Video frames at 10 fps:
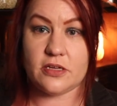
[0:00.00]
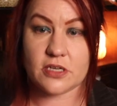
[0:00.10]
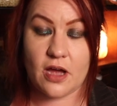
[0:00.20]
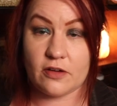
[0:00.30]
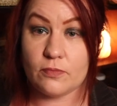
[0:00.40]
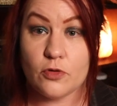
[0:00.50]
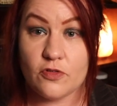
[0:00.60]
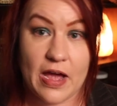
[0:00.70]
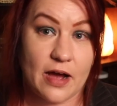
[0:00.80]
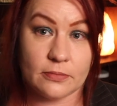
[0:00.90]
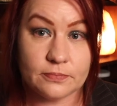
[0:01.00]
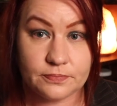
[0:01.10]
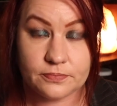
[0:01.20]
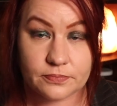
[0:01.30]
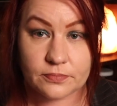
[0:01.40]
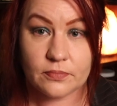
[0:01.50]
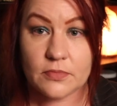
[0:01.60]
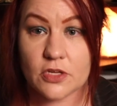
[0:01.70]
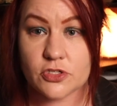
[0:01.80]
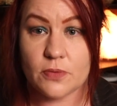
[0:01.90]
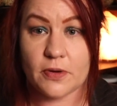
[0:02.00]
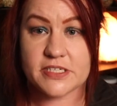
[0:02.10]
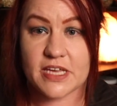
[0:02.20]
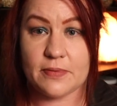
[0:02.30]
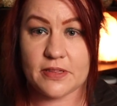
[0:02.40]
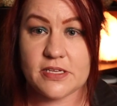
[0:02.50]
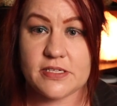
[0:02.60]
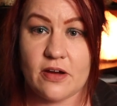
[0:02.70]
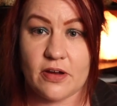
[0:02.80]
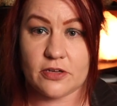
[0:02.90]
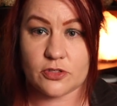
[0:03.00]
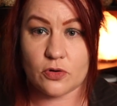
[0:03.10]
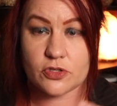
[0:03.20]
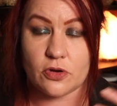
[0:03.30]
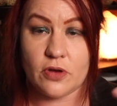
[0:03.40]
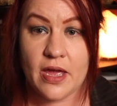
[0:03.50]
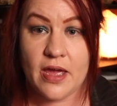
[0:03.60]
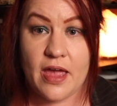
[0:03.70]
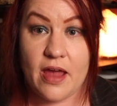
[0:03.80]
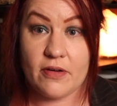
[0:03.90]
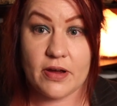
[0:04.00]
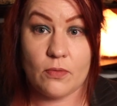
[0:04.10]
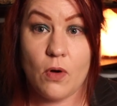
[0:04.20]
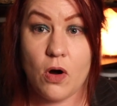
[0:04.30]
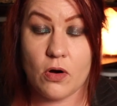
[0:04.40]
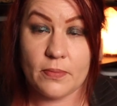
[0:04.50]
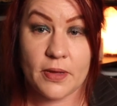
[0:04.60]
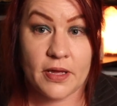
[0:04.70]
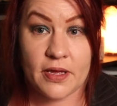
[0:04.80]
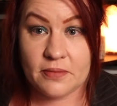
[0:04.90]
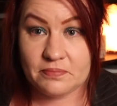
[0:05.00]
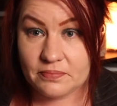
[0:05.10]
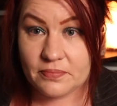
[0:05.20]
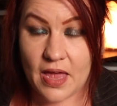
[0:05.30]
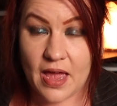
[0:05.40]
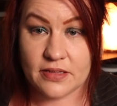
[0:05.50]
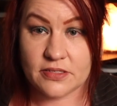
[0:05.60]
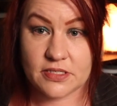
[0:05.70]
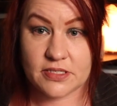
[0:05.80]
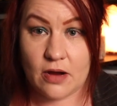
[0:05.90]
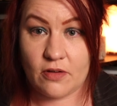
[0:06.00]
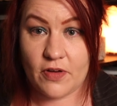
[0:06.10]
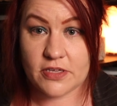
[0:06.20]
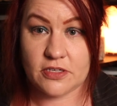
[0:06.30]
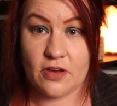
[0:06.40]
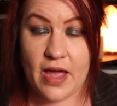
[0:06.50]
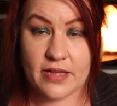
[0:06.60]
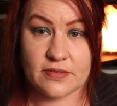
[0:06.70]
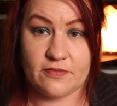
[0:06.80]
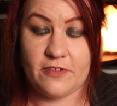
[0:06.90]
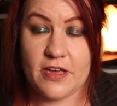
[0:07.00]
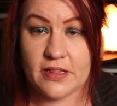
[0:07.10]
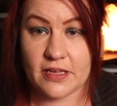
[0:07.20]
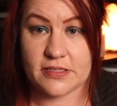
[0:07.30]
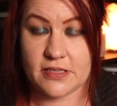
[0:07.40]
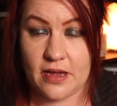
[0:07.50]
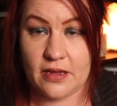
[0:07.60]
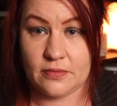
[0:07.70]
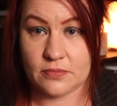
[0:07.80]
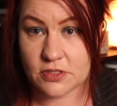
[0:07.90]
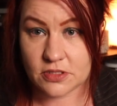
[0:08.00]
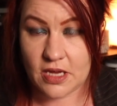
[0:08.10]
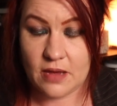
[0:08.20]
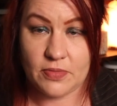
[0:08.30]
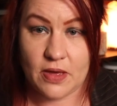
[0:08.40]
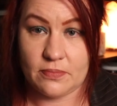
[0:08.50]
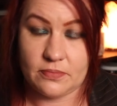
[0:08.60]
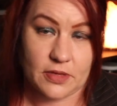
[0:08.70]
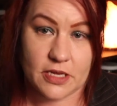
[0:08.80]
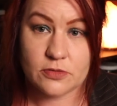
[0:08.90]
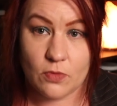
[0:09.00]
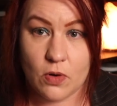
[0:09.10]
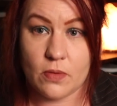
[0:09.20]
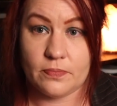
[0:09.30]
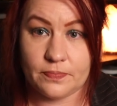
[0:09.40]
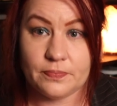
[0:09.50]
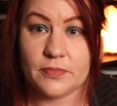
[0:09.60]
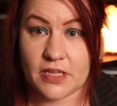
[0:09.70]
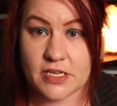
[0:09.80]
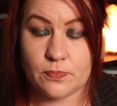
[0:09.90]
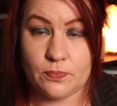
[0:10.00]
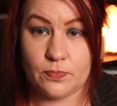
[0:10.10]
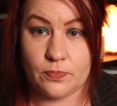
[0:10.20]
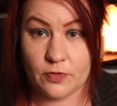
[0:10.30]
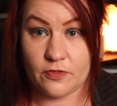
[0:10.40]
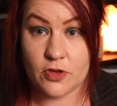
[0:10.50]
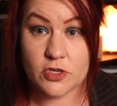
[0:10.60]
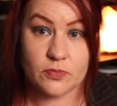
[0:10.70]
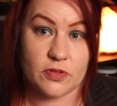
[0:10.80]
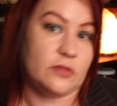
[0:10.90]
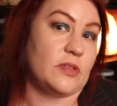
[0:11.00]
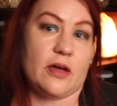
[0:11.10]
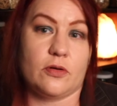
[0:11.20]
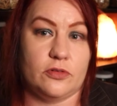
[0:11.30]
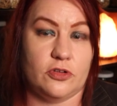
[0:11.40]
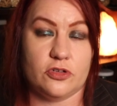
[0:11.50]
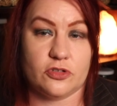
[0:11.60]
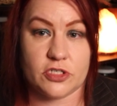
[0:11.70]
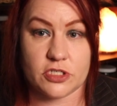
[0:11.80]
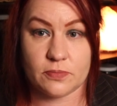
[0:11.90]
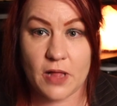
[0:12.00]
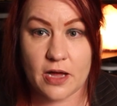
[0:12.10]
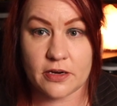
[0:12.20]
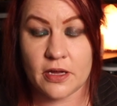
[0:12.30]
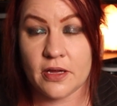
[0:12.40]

to kind of move out. So your body's keeping this area, torso area, warm, and sacrificing your hands and feet, let's say, to keep them less warm, less perfused with that good nutritious blood,